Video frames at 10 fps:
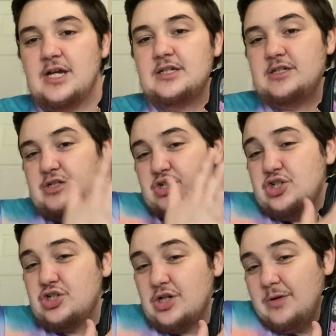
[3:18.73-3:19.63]
to
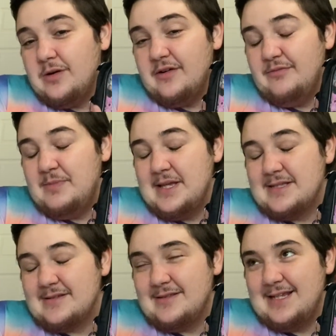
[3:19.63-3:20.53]
show off
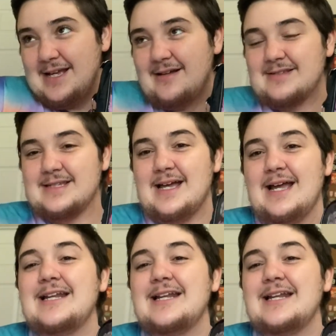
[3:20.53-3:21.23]
pins on the outside,